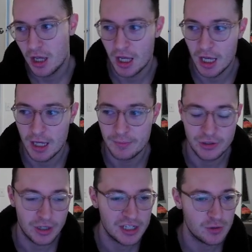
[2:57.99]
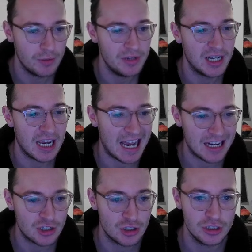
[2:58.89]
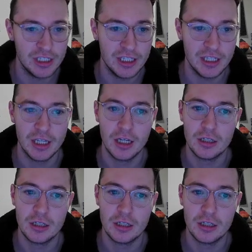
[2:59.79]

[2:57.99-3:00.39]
Do you guys want me to actually